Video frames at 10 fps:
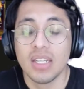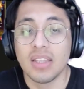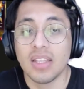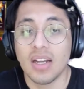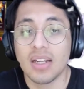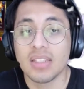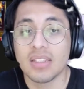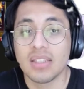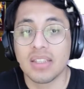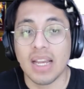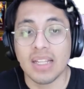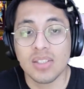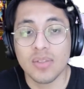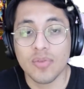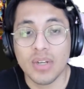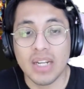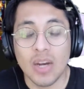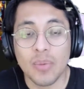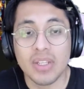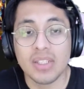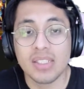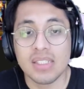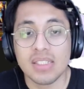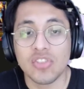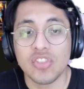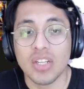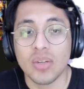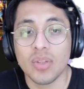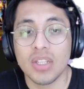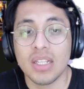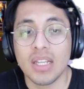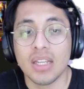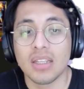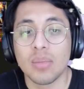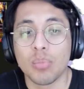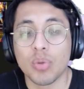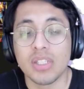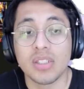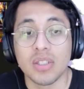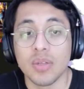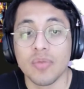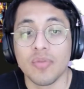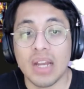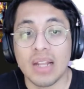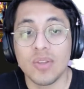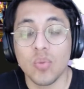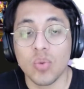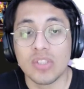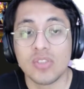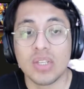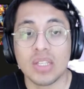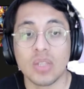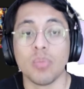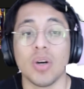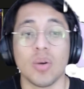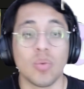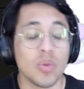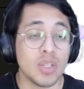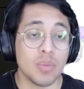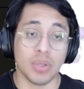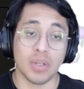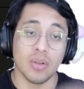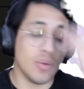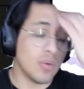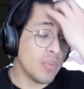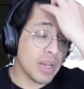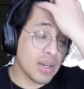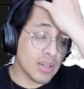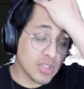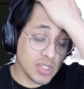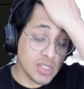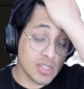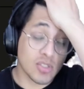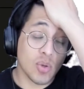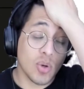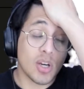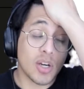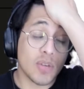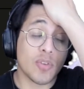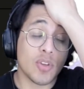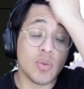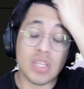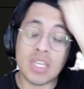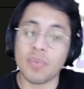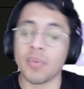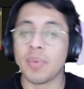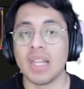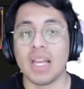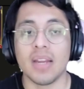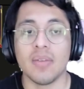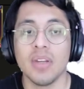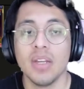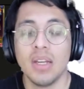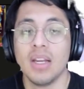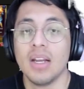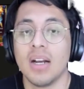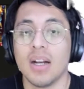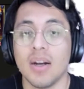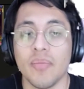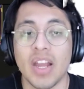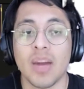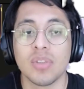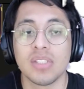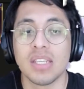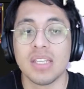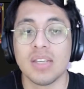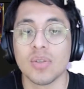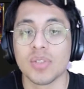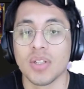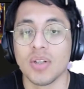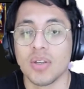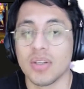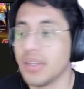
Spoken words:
Not that tough right now because he's a generally, like, he brings good value once you get the ball rolling, but oh my gosh, is it so hard for you to keep him alive. I would say he goes on hard.